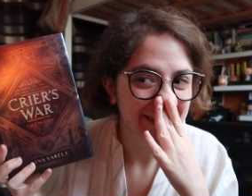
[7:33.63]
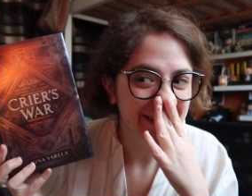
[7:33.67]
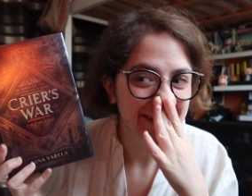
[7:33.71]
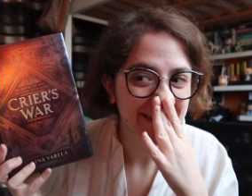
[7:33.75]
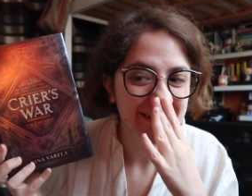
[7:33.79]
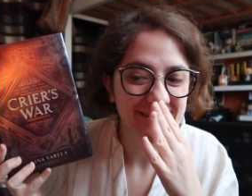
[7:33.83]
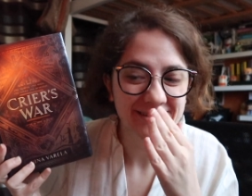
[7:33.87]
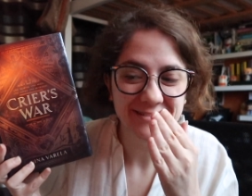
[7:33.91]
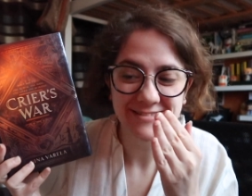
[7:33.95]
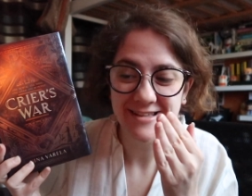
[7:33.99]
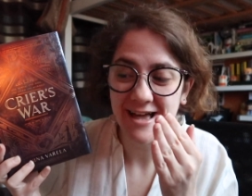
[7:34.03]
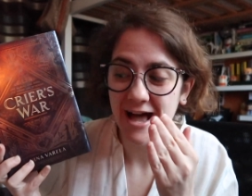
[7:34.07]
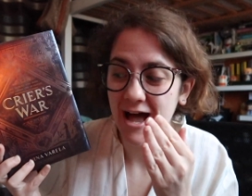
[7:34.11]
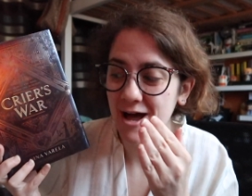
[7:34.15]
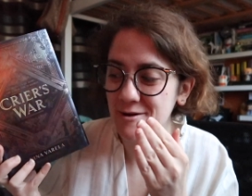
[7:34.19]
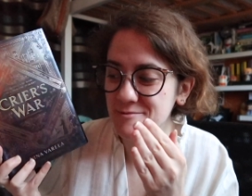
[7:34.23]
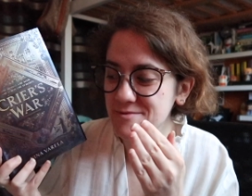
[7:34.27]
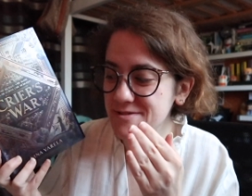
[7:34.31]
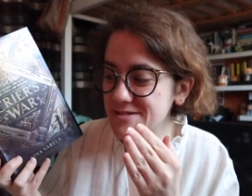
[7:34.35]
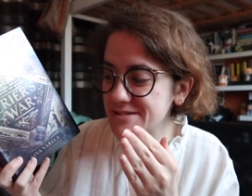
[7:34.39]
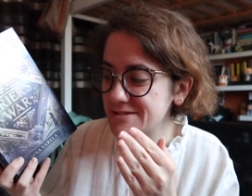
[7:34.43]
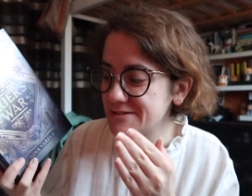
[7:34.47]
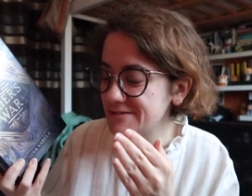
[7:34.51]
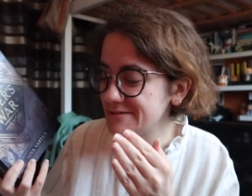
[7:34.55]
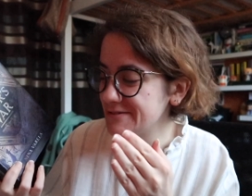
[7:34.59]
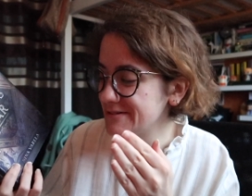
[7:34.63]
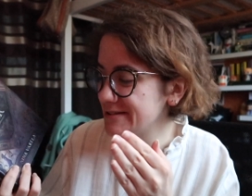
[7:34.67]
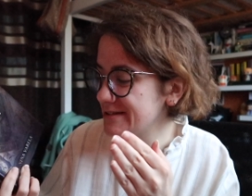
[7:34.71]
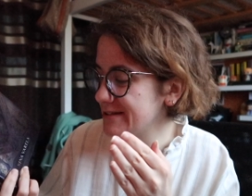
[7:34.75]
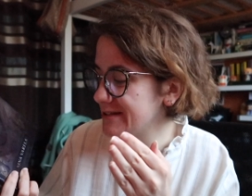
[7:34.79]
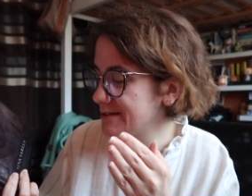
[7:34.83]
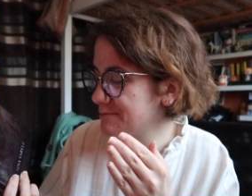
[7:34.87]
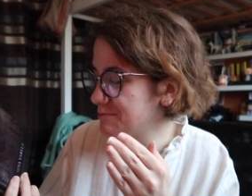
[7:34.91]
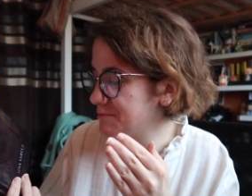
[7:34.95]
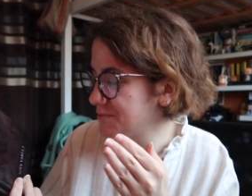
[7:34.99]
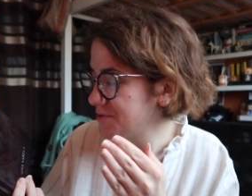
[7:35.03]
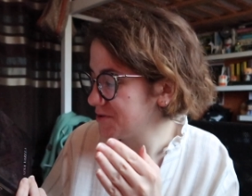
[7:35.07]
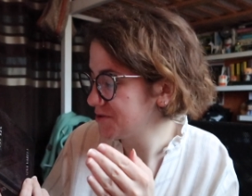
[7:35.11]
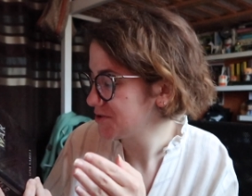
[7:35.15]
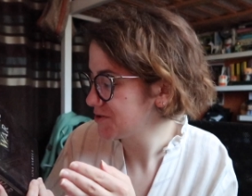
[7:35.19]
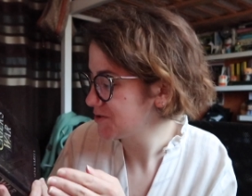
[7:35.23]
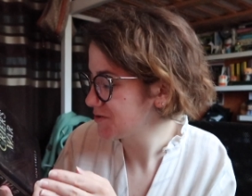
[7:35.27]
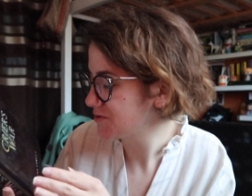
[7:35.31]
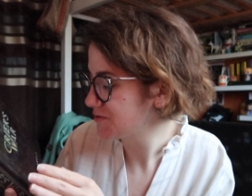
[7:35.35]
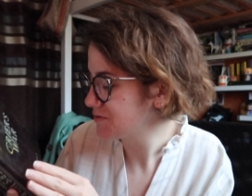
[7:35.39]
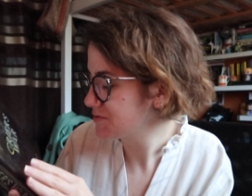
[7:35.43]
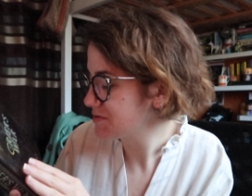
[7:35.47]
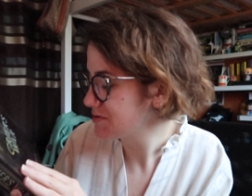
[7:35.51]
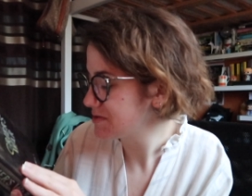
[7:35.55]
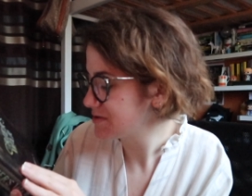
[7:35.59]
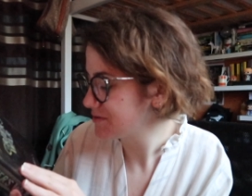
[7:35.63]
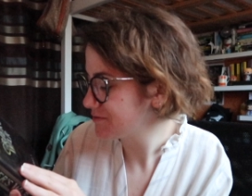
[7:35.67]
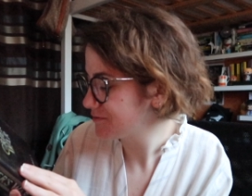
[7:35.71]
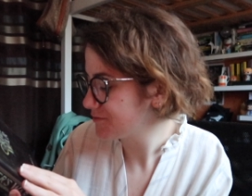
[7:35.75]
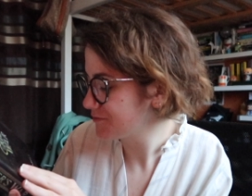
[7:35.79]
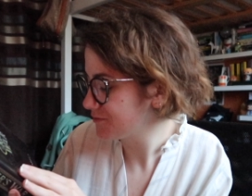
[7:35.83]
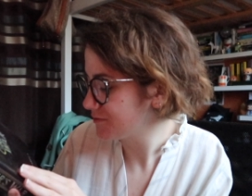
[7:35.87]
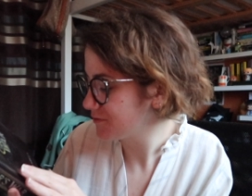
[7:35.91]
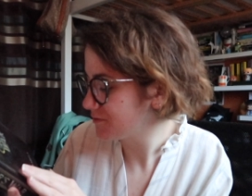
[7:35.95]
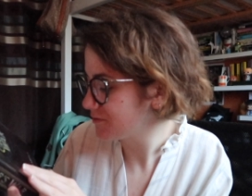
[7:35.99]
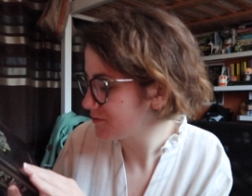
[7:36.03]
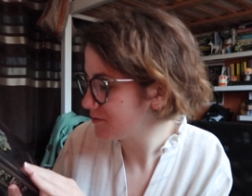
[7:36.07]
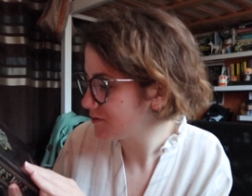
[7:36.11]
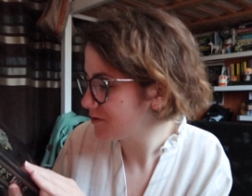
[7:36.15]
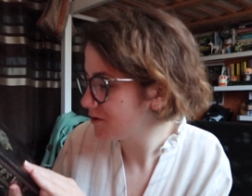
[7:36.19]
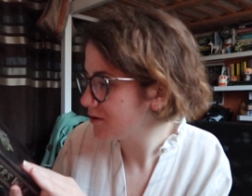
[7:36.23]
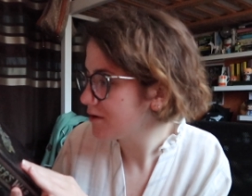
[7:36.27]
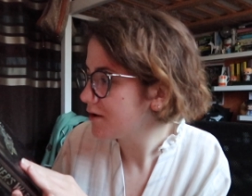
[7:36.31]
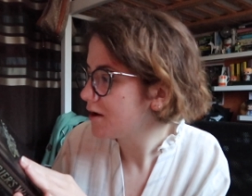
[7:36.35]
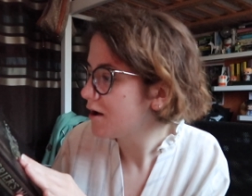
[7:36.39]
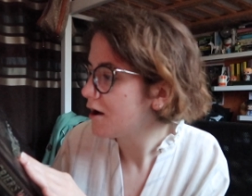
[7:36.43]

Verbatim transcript: It's absolutely beautiful